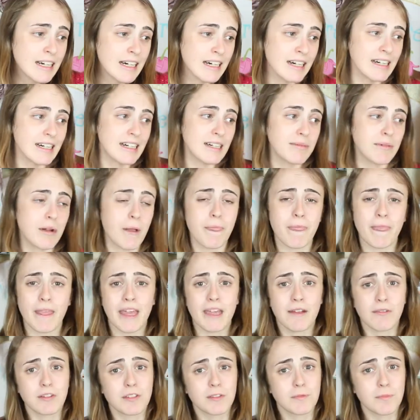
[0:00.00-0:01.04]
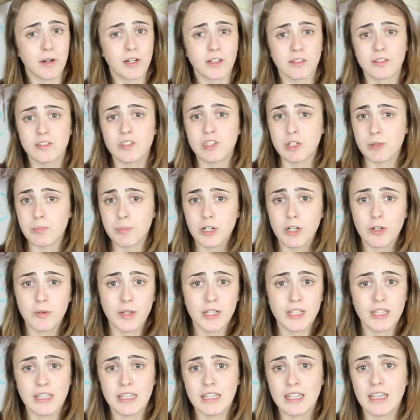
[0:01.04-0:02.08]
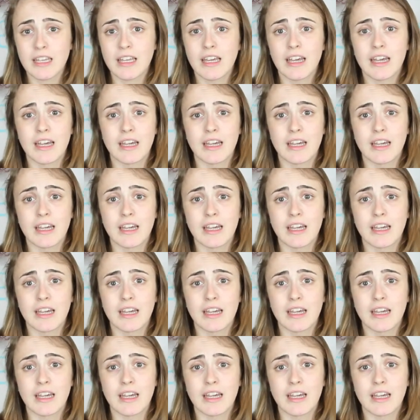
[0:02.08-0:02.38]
um, and they respond super quickly